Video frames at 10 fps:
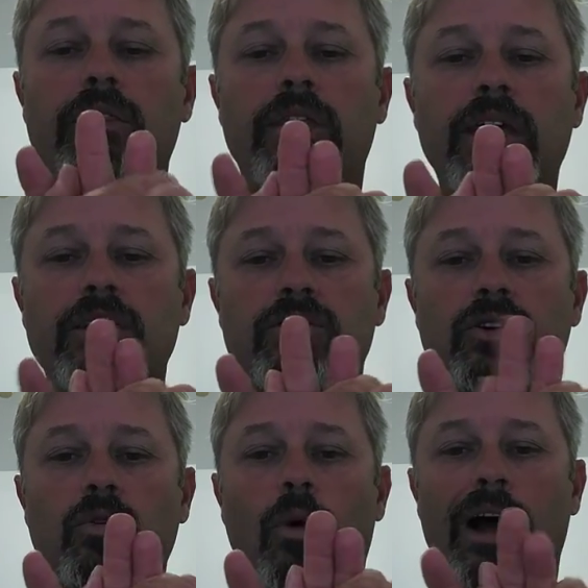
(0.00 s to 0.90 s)
These
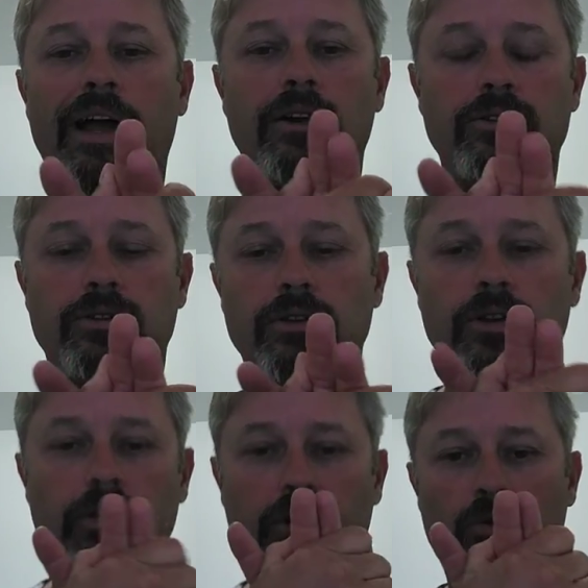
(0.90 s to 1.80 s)
two wires,
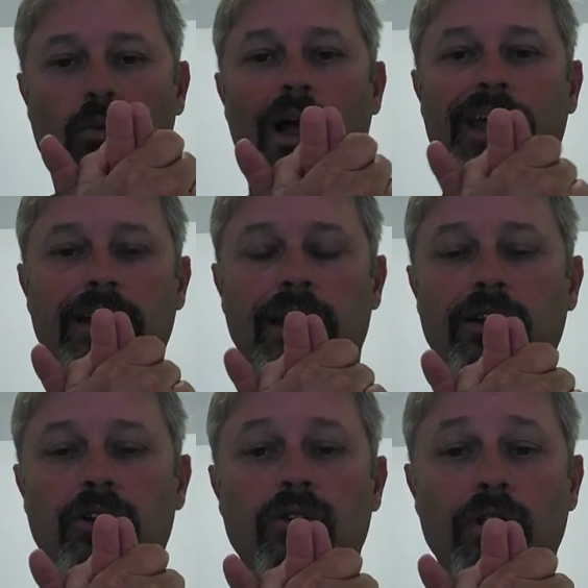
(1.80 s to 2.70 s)
your white and
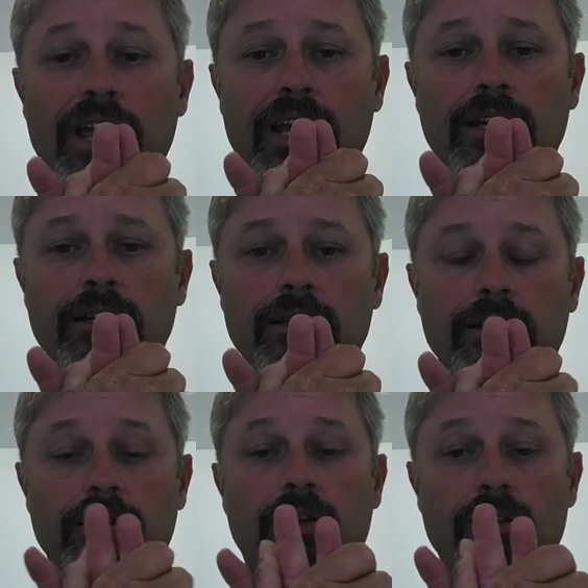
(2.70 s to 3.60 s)
your green,
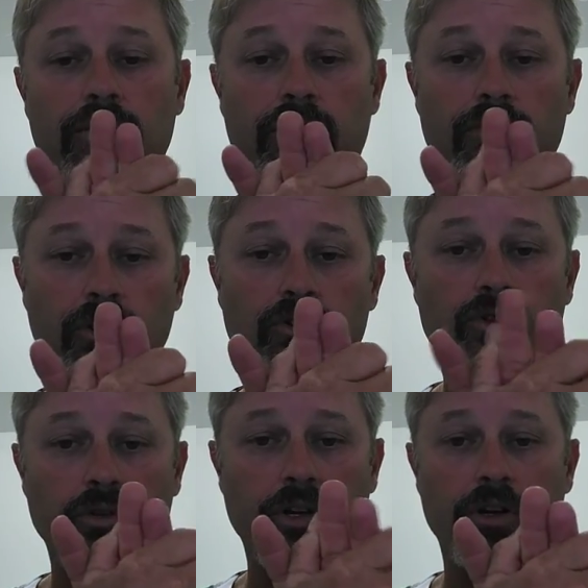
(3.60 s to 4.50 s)
your
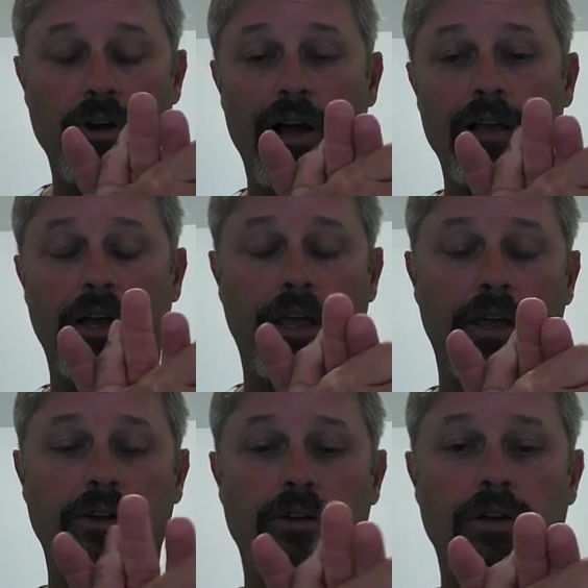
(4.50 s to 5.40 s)
neutral and your
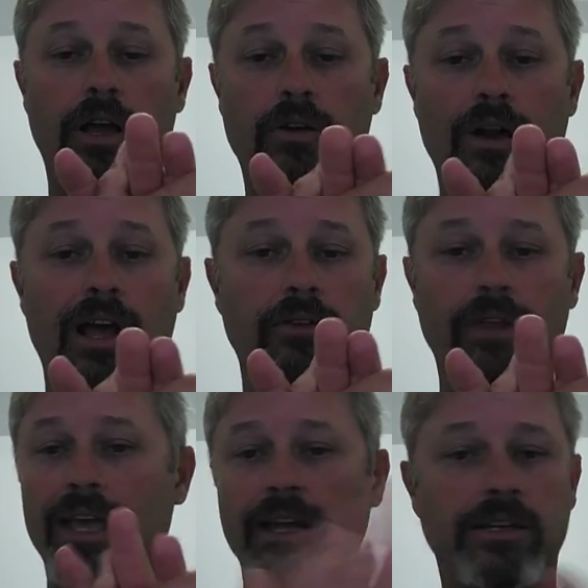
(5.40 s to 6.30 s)
ground,
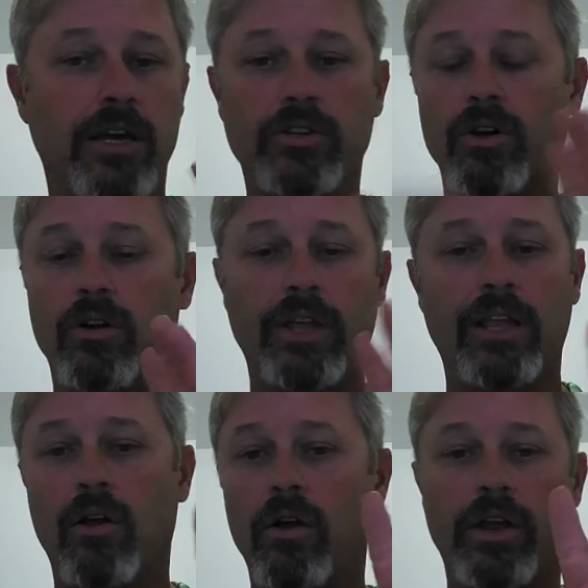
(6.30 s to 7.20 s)
they can touch all
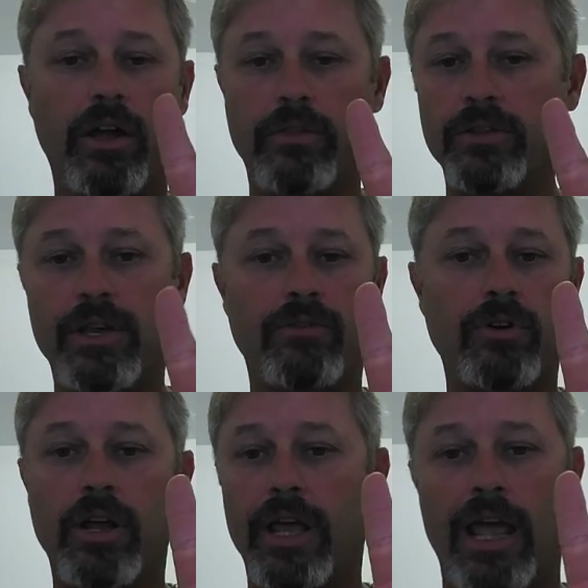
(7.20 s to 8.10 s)
day long and nothing's ever
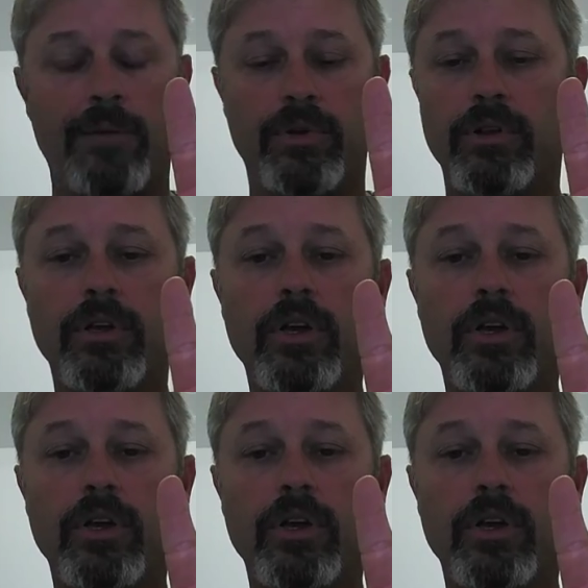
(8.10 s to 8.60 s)
going to happen.